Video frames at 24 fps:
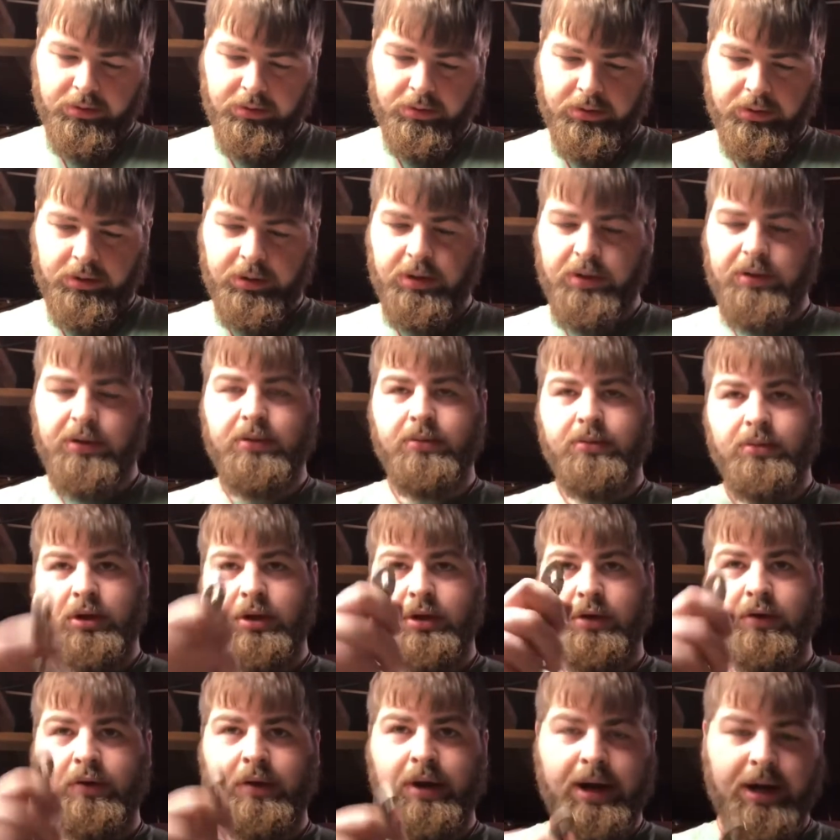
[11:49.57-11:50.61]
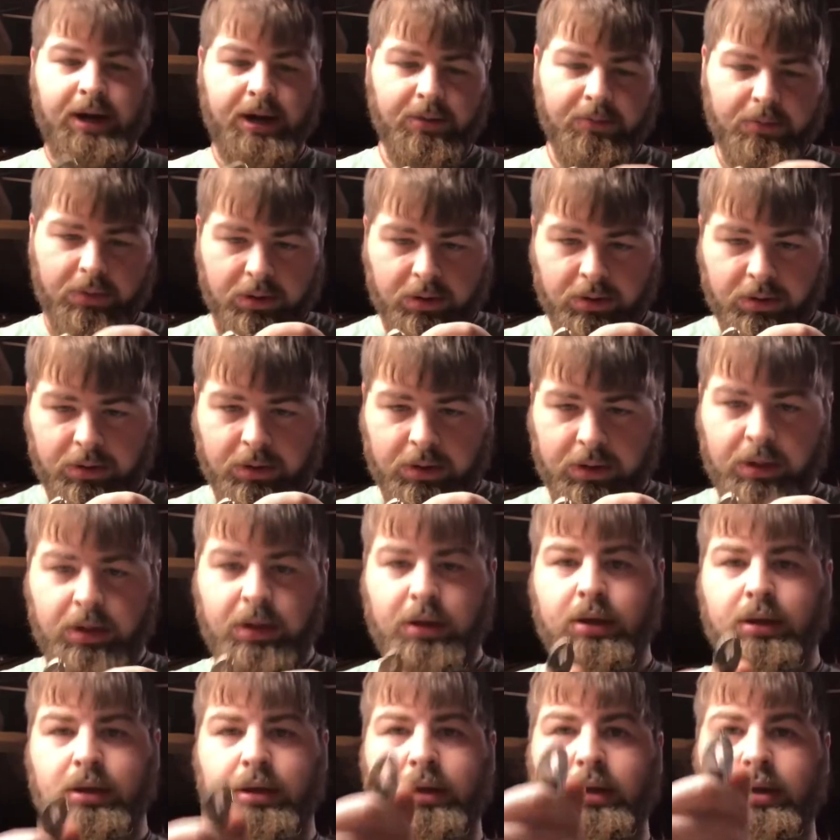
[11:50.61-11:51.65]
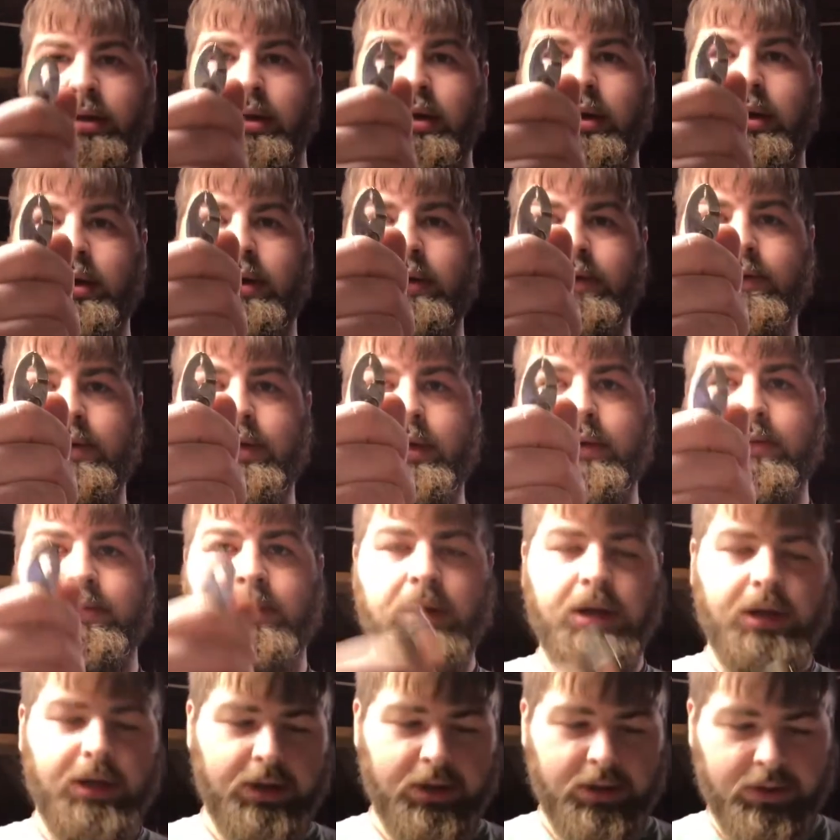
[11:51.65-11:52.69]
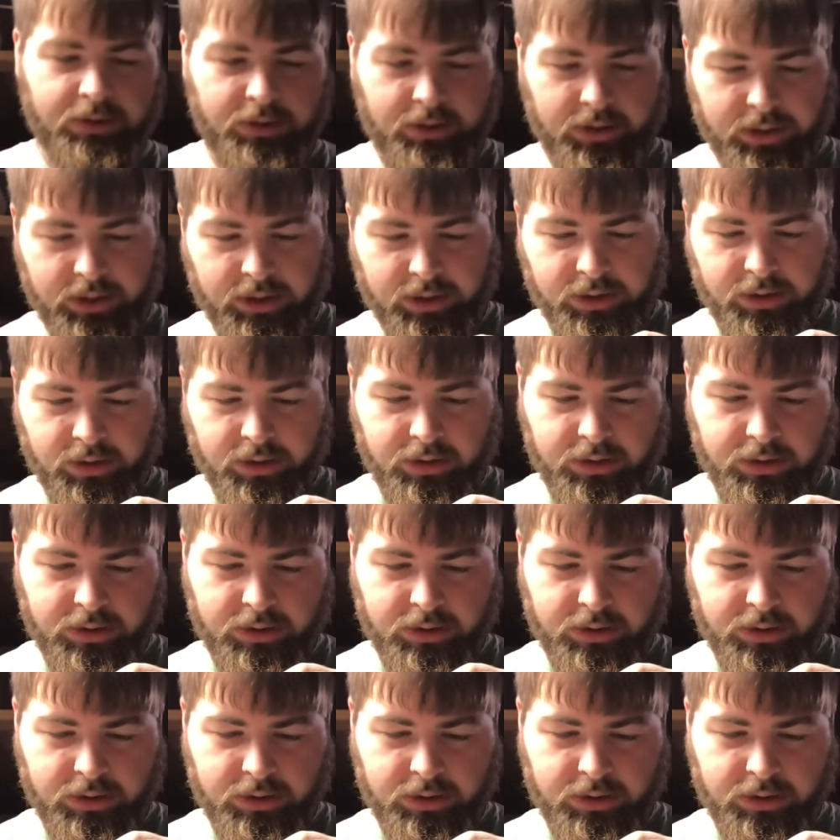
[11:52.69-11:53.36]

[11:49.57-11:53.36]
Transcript: Just some scrap. And then I have these pliers right here.